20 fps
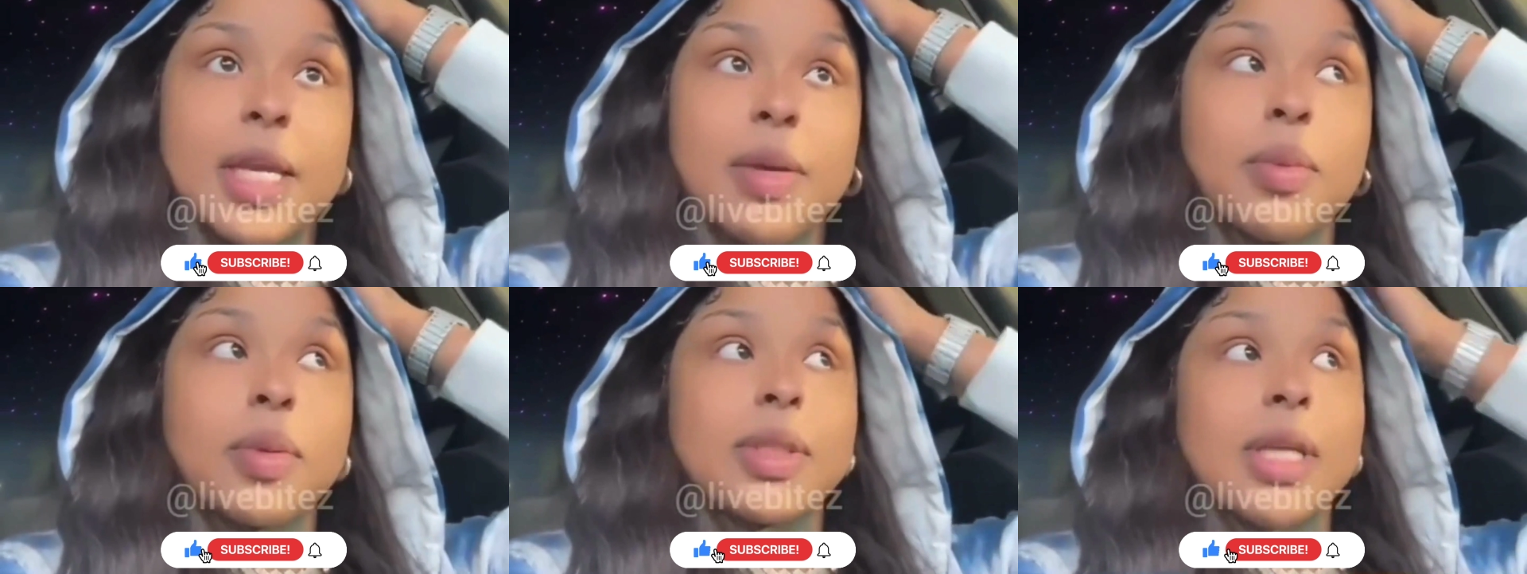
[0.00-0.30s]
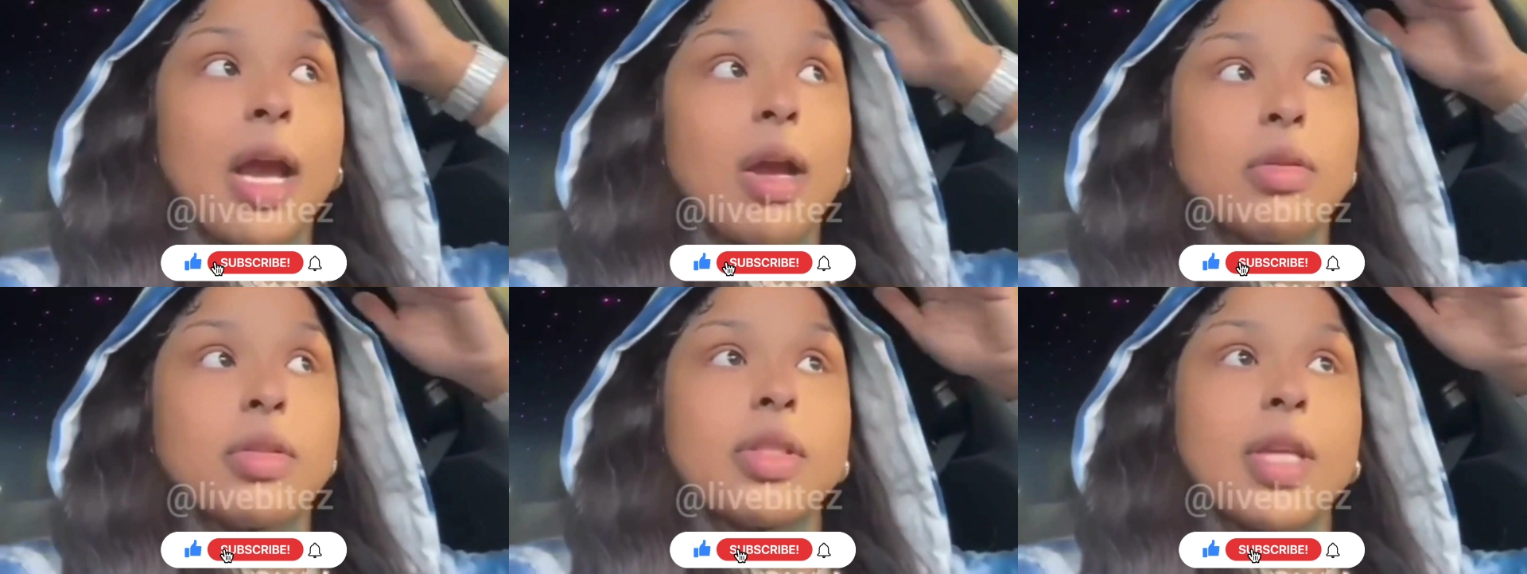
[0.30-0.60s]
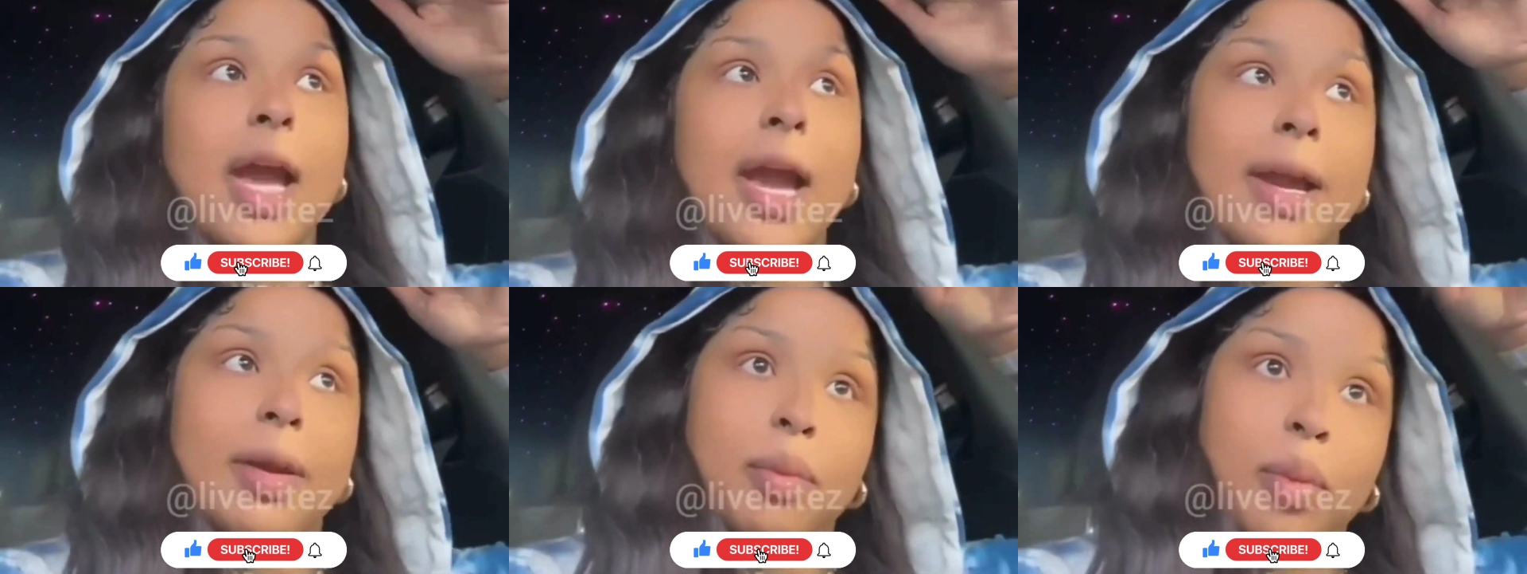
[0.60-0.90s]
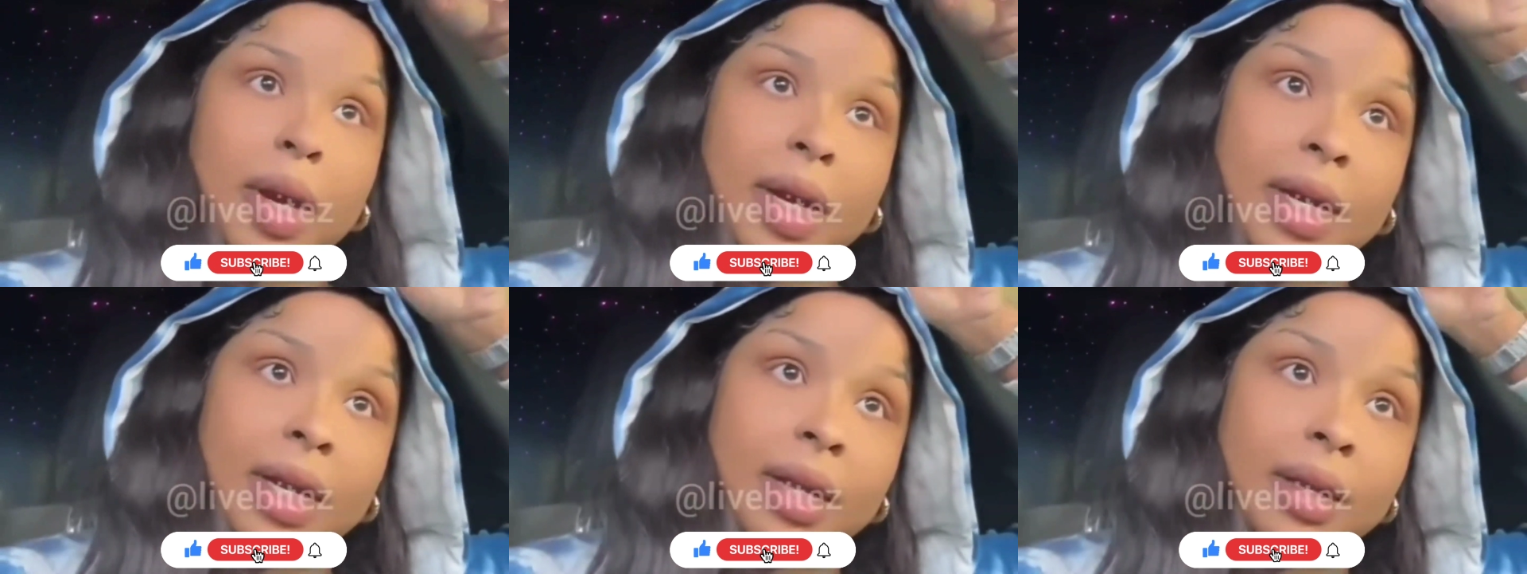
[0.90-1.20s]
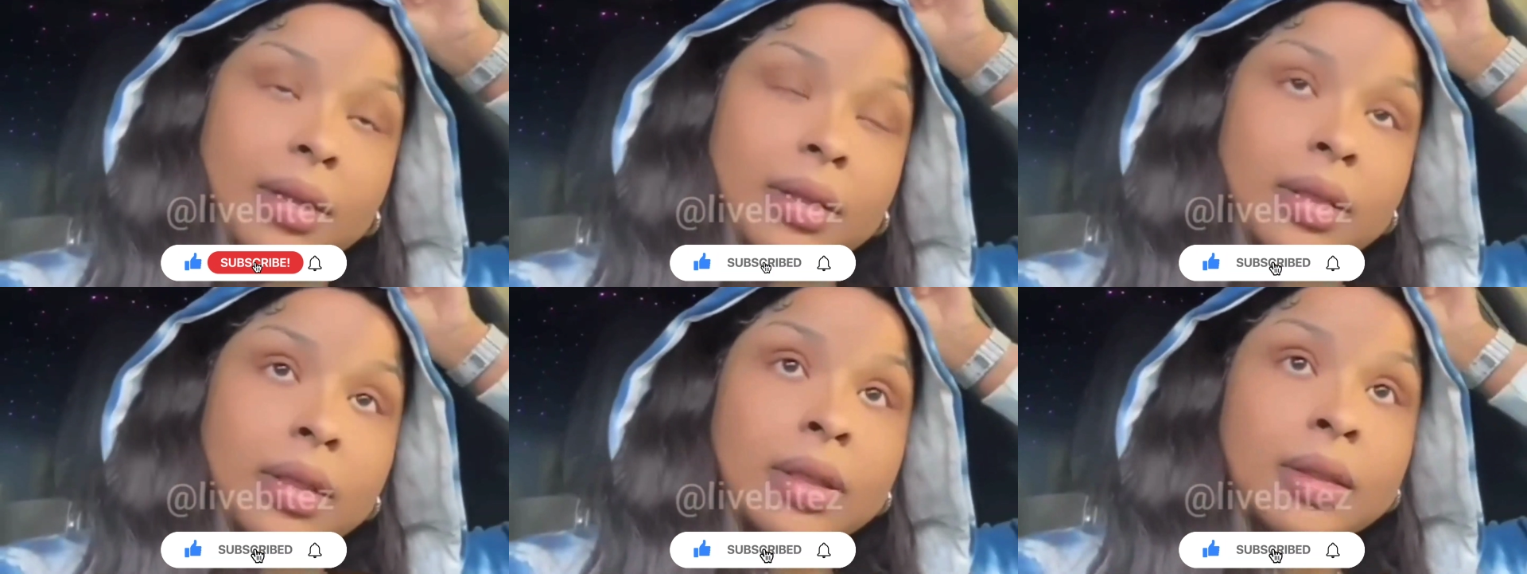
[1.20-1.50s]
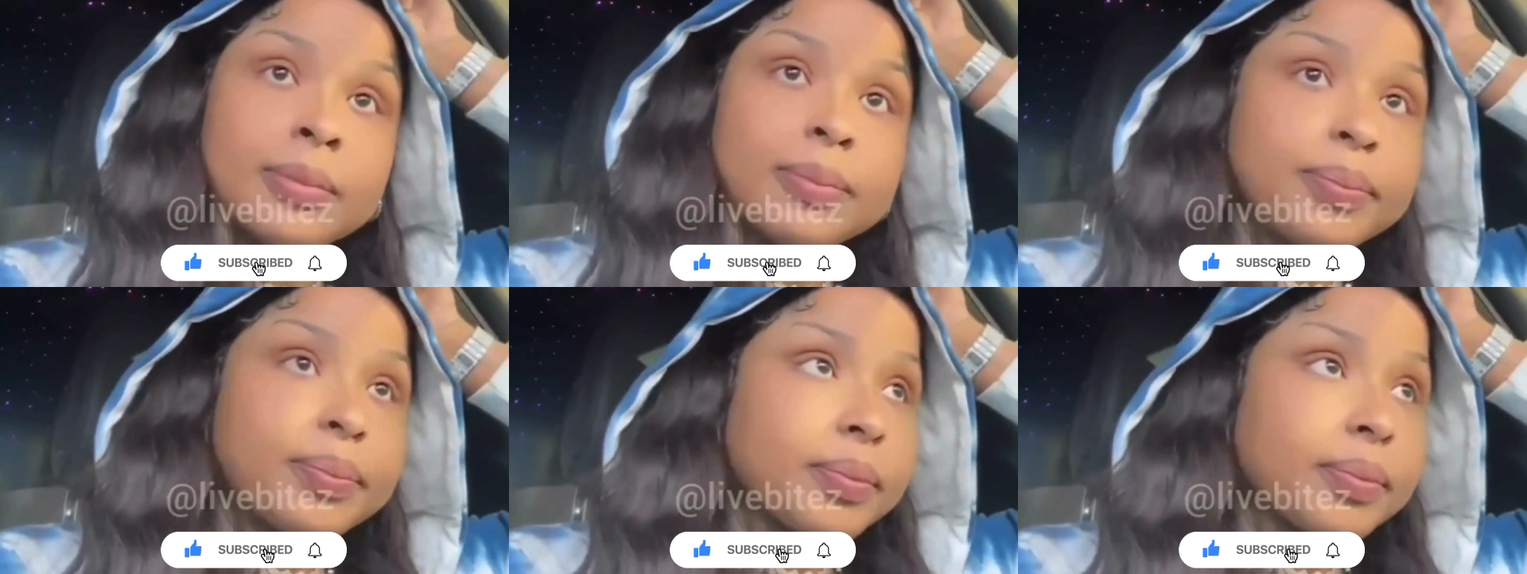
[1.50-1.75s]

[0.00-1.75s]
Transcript: My team was outside waiting,